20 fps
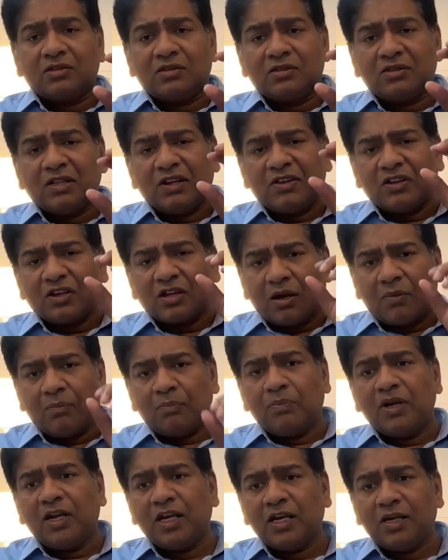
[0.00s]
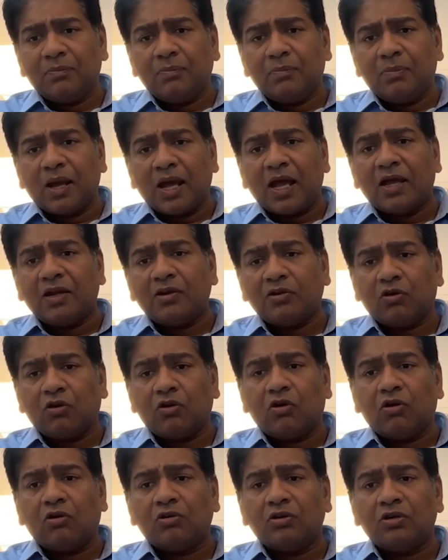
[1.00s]
there is a complete ban
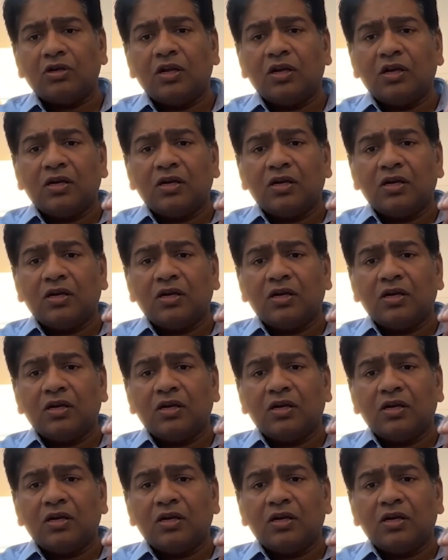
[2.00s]
on